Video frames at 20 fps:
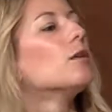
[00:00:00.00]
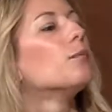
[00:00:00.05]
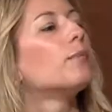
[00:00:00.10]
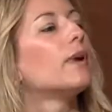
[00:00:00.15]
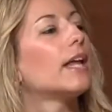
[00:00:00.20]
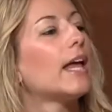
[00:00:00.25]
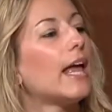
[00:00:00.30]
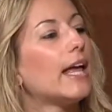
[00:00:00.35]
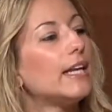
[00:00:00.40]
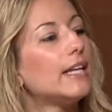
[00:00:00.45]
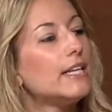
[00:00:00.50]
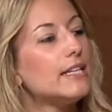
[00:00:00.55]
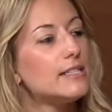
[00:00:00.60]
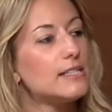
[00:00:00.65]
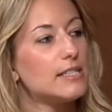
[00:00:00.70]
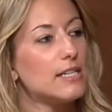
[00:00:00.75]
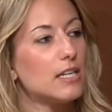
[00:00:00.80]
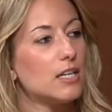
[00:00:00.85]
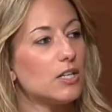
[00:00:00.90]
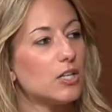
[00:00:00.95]
But any
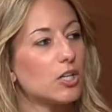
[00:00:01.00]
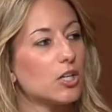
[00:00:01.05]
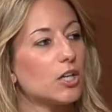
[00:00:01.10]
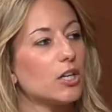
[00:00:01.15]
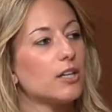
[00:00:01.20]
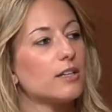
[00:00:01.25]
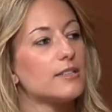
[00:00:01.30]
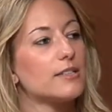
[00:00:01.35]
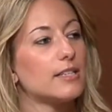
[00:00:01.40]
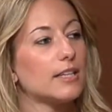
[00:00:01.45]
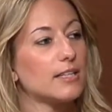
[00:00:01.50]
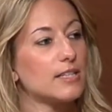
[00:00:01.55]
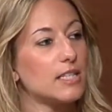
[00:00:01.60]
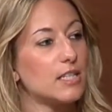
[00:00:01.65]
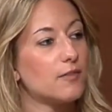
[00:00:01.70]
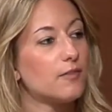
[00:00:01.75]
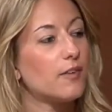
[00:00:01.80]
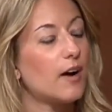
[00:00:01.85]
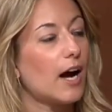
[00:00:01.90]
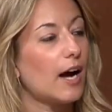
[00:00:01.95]
senior
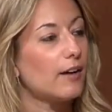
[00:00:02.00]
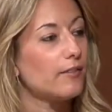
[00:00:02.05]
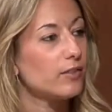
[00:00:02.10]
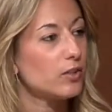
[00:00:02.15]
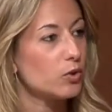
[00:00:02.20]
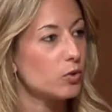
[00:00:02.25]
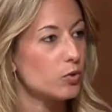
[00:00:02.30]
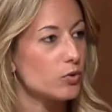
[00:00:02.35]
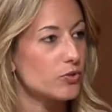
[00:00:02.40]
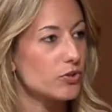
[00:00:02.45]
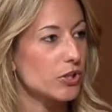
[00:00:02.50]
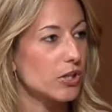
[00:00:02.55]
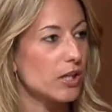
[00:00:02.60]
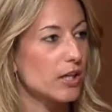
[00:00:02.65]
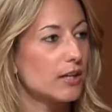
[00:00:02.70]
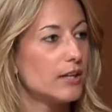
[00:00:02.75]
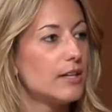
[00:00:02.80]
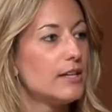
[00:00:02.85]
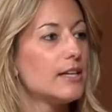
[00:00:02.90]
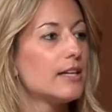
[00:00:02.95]
65 and
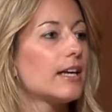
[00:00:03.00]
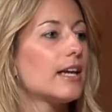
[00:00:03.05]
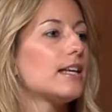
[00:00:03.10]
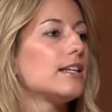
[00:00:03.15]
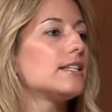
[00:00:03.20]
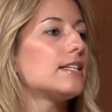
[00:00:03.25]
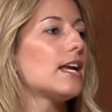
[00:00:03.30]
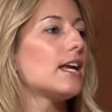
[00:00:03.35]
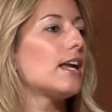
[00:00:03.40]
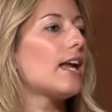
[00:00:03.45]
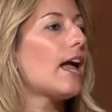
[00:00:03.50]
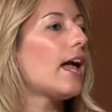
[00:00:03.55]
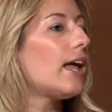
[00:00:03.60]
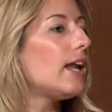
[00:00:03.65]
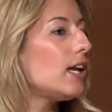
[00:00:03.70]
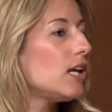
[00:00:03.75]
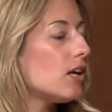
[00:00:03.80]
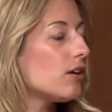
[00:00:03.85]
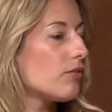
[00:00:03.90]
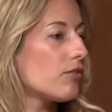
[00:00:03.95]
older can take
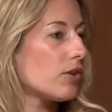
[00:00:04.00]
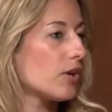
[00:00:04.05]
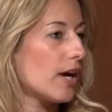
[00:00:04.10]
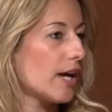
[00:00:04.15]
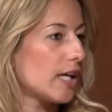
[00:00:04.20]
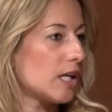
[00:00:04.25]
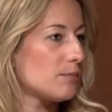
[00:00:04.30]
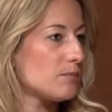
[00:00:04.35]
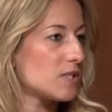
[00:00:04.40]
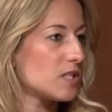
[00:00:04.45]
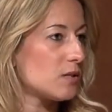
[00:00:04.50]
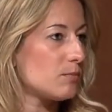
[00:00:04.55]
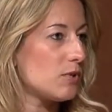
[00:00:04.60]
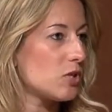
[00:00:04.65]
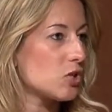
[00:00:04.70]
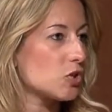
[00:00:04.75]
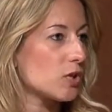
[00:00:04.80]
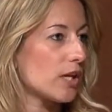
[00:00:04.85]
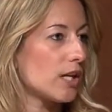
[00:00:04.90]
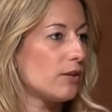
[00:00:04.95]
any of their items to be
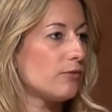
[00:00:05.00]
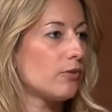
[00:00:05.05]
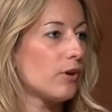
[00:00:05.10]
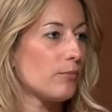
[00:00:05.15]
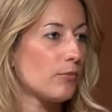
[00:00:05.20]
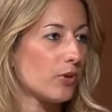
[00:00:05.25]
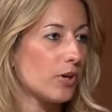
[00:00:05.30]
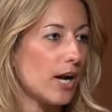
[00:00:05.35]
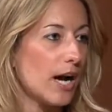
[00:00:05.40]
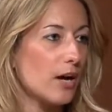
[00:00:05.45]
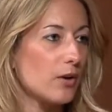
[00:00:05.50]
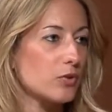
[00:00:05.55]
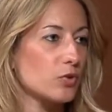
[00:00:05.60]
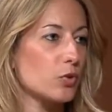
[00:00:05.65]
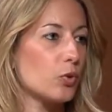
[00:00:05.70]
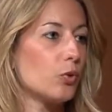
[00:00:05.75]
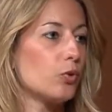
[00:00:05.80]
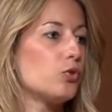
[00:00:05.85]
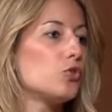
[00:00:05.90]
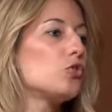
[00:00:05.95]
shredded from their
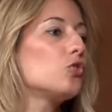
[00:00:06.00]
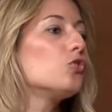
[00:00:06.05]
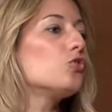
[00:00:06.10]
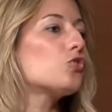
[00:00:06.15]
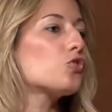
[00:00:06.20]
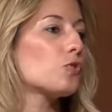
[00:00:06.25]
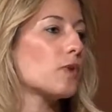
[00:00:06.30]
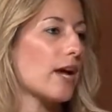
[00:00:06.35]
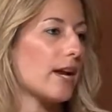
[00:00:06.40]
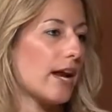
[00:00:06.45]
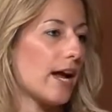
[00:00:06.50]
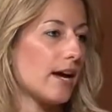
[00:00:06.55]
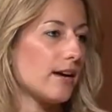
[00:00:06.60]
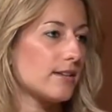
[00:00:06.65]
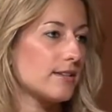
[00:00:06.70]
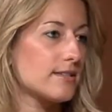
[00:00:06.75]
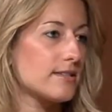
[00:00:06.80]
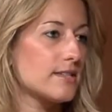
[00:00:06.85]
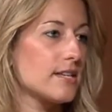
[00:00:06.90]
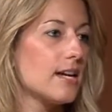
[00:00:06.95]
household to
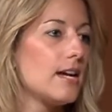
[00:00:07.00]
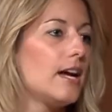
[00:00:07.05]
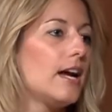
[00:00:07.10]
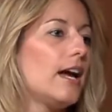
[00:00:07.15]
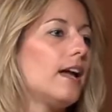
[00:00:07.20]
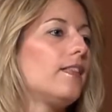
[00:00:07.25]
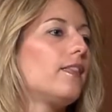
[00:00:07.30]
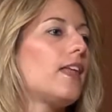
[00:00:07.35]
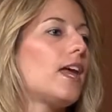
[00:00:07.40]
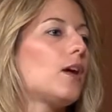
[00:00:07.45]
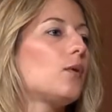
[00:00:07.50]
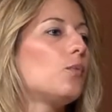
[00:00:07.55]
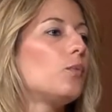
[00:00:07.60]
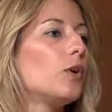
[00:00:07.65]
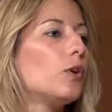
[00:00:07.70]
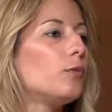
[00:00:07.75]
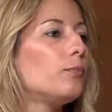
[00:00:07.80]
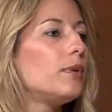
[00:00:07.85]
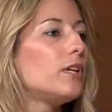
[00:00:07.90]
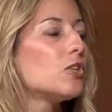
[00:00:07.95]
Shred-X, and they
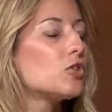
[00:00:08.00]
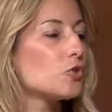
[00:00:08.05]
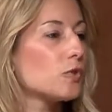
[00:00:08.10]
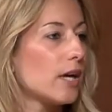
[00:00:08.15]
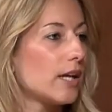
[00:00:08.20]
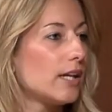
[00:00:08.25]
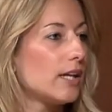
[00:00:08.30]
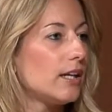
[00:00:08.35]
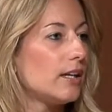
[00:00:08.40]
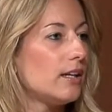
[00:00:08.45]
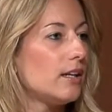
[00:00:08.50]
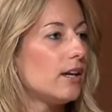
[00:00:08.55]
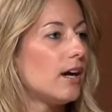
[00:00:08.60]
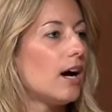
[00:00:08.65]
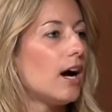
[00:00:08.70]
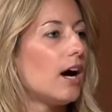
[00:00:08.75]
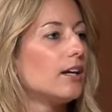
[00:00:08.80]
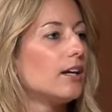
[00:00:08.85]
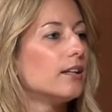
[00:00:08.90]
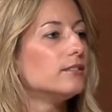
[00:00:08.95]
will be shredded
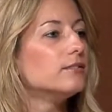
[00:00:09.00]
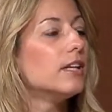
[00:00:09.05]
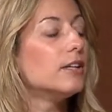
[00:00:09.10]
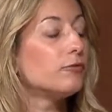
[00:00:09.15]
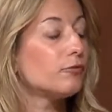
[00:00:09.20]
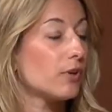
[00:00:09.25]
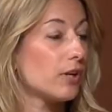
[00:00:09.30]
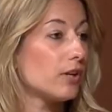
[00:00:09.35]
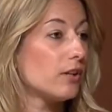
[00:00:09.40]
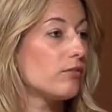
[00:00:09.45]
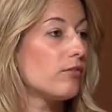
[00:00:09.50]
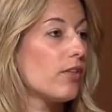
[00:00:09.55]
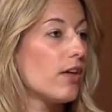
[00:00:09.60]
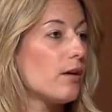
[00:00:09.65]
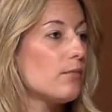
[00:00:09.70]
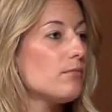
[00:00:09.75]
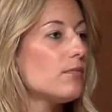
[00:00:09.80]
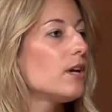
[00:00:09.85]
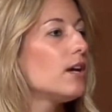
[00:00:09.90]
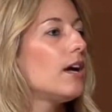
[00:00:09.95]
in front of
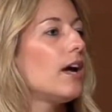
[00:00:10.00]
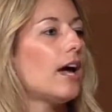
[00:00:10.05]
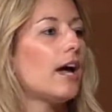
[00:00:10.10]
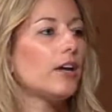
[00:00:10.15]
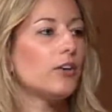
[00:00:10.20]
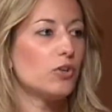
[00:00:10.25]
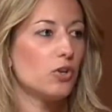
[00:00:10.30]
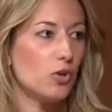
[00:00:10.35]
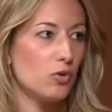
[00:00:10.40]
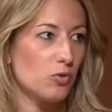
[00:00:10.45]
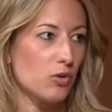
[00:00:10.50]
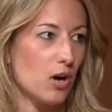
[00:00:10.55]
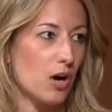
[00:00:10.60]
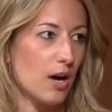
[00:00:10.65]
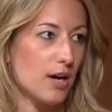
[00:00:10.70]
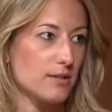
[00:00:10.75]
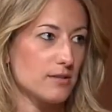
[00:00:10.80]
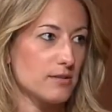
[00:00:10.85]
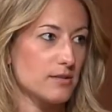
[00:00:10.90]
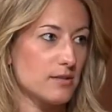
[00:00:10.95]
them at no
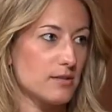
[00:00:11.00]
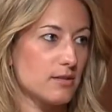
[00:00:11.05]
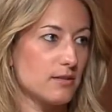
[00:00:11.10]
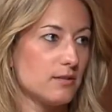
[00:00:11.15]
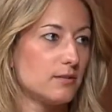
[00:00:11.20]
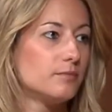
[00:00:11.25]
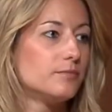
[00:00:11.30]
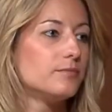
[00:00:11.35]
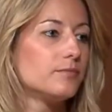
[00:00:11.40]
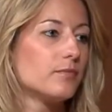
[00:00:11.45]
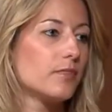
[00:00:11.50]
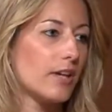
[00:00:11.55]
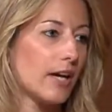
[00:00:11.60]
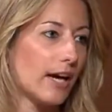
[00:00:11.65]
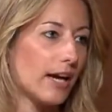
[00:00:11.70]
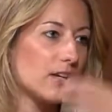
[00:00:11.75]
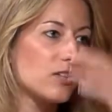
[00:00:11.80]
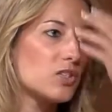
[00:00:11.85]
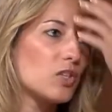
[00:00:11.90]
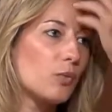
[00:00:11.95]
cost.
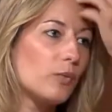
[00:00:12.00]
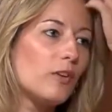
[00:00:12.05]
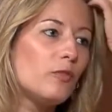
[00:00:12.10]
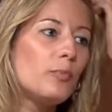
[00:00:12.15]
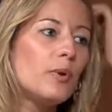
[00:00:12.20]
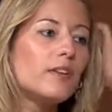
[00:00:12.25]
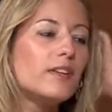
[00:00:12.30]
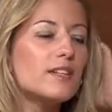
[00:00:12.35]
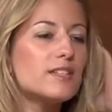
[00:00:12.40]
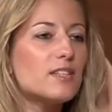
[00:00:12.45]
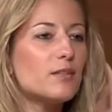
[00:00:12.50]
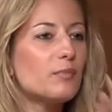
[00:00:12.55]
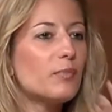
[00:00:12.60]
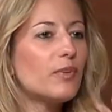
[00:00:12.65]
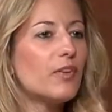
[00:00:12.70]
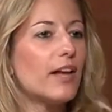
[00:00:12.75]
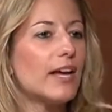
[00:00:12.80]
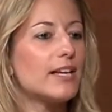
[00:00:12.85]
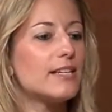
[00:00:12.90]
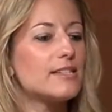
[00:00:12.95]
Okay, so we've put this in
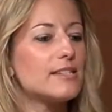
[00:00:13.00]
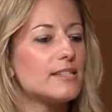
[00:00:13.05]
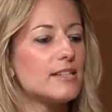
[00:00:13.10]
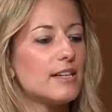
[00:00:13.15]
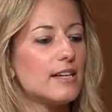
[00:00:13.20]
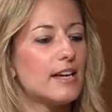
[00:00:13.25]
place,